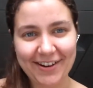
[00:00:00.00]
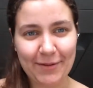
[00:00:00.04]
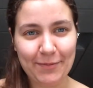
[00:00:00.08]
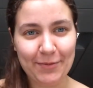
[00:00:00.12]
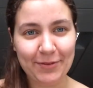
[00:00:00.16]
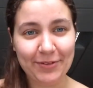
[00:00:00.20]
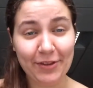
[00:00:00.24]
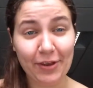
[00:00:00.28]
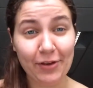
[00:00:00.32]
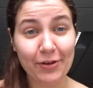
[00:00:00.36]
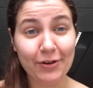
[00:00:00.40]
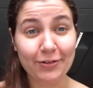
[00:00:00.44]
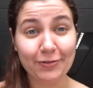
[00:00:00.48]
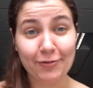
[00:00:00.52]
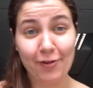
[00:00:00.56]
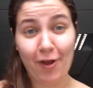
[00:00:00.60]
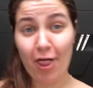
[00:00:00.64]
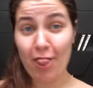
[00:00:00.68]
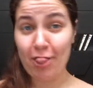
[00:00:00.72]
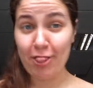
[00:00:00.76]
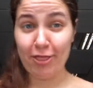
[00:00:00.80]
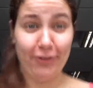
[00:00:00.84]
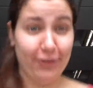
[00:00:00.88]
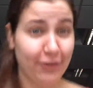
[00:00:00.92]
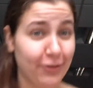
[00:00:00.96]
episode of
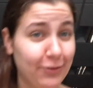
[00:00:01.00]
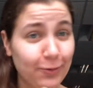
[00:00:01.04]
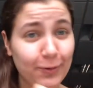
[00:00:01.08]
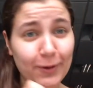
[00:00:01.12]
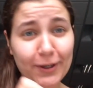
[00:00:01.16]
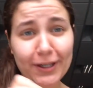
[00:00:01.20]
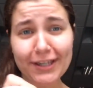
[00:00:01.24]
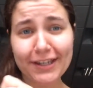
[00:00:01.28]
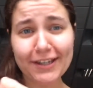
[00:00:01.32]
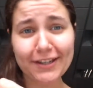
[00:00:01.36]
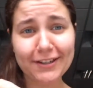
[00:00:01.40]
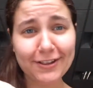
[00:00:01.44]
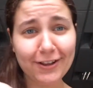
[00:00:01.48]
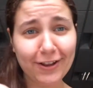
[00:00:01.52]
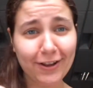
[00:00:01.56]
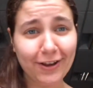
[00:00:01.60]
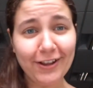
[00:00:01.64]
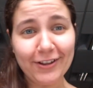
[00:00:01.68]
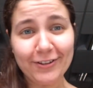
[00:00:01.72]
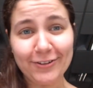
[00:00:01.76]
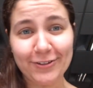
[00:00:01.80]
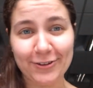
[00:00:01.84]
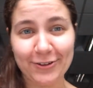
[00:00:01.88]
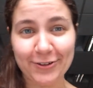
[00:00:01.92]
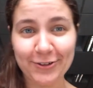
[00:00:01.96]
This Week in
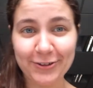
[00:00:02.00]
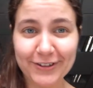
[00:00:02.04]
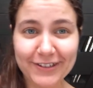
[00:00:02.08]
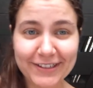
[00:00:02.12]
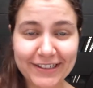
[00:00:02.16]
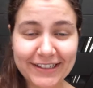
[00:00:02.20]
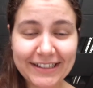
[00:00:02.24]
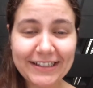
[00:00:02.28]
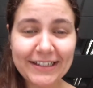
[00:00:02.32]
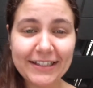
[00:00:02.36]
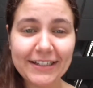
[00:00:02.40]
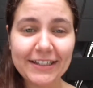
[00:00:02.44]
Law School.